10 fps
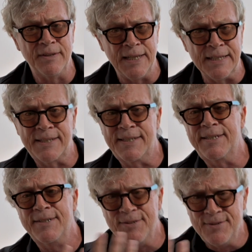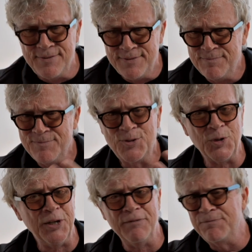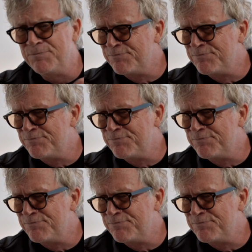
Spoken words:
this sort of